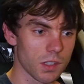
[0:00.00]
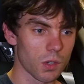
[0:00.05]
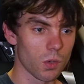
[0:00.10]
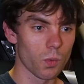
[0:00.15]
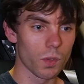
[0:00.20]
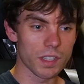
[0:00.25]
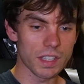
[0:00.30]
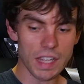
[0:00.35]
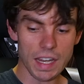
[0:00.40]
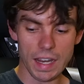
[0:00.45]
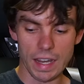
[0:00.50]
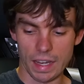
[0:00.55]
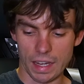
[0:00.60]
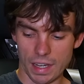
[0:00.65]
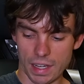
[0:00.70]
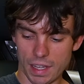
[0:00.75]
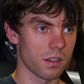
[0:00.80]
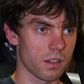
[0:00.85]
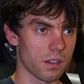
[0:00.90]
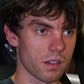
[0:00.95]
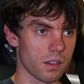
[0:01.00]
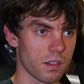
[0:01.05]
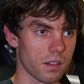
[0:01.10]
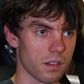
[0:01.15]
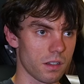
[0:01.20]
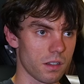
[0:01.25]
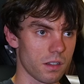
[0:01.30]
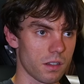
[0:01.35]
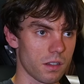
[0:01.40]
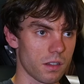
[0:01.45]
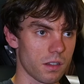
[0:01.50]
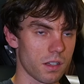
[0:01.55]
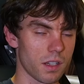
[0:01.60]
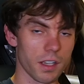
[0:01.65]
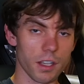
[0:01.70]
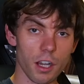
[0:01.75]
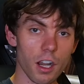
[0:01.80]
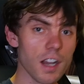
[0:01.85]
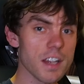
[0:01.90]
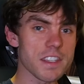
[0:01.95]
We did it.
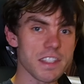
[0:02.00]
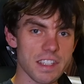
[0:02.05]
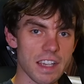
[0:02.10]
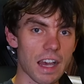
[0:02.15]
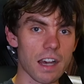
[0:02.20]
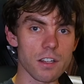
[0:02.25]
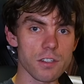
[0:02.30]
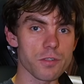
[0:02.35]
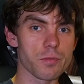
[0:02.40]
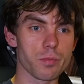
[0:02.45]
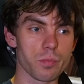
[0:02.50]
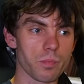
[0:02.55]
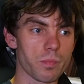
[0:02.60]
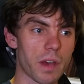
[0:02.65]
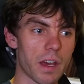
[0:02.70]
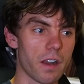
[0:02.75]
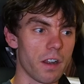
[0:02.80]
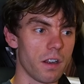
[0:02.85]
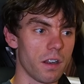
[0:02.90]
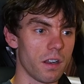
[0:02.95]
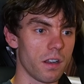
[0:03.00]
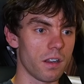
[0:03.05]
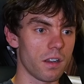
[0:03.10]
It already sounds better.